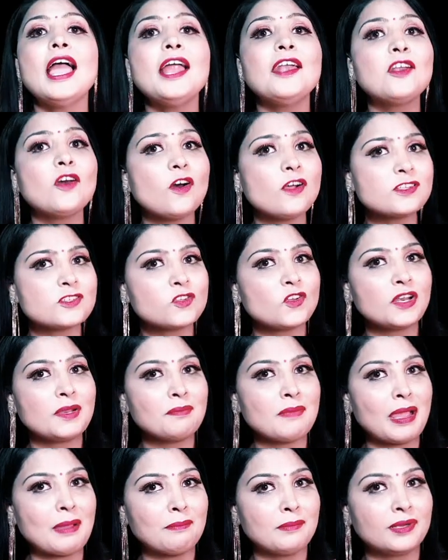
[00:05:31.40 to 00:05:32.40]
And also
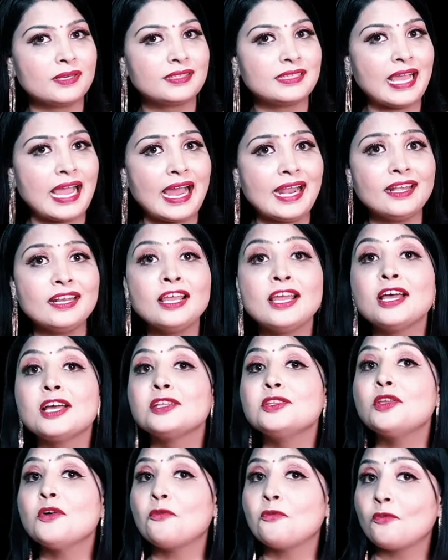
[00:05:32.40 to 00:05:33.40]
remember that
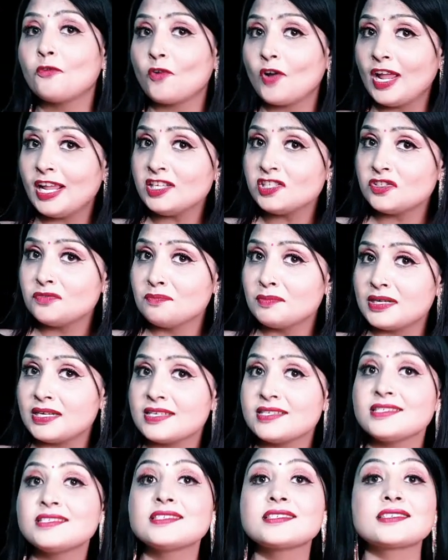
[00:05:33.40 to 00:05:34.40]
the French
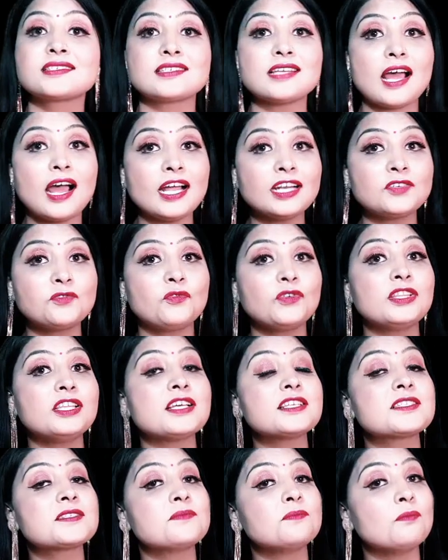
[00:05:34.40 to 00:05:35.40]
months start
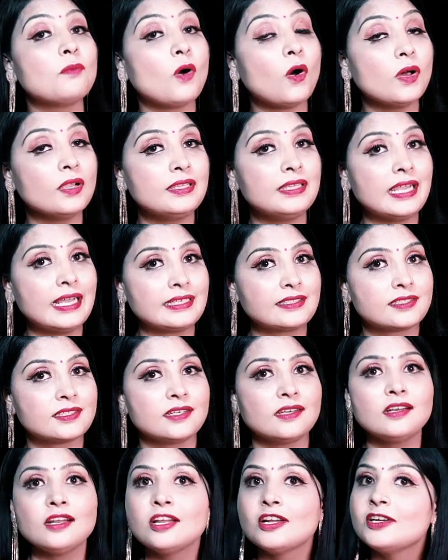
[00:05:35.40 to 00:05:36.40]
with a small
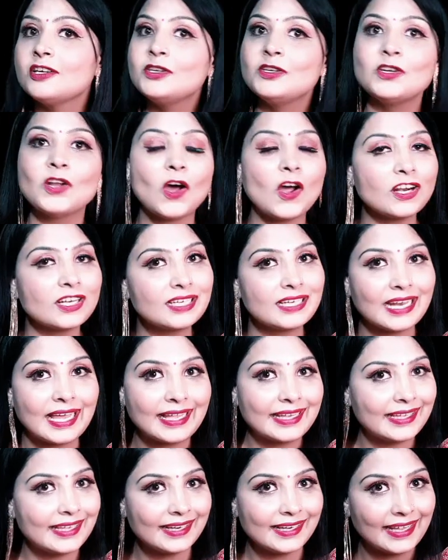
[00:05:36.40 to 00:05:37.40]
letter, not
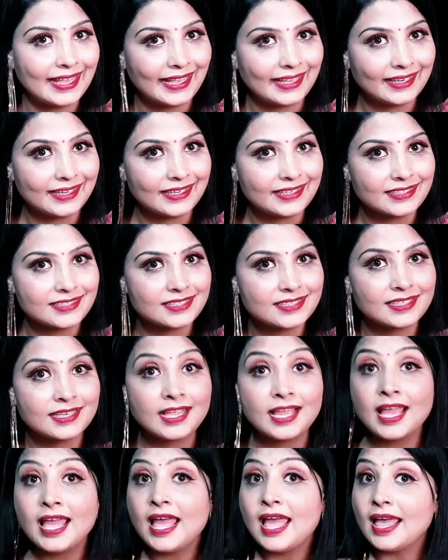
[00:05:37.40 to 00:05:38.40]
like in English.
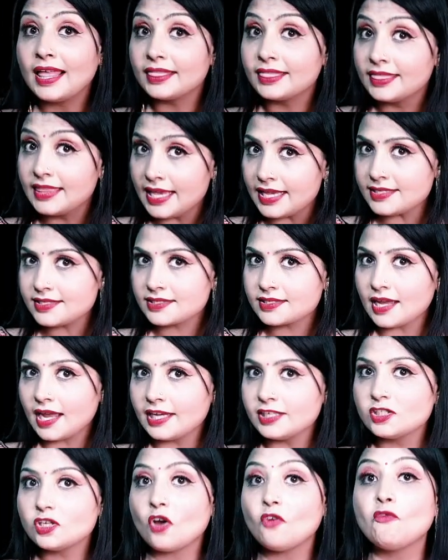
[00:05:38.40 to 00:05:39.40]
This
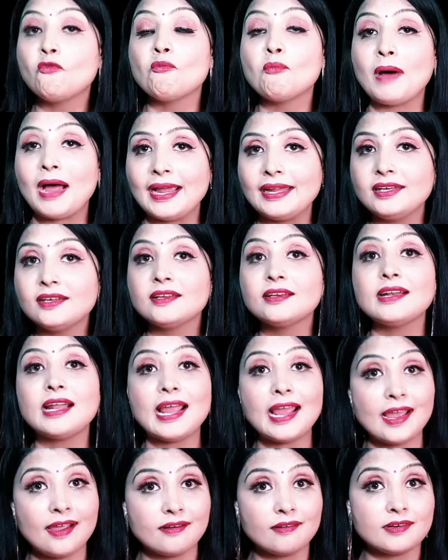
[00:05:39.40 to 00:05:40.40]
kind of minor
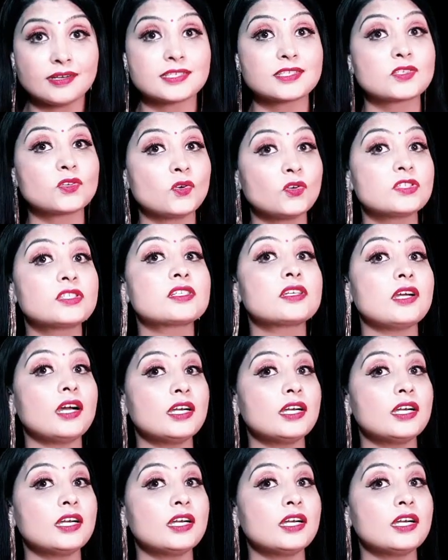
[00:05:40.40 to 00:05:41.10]
errors could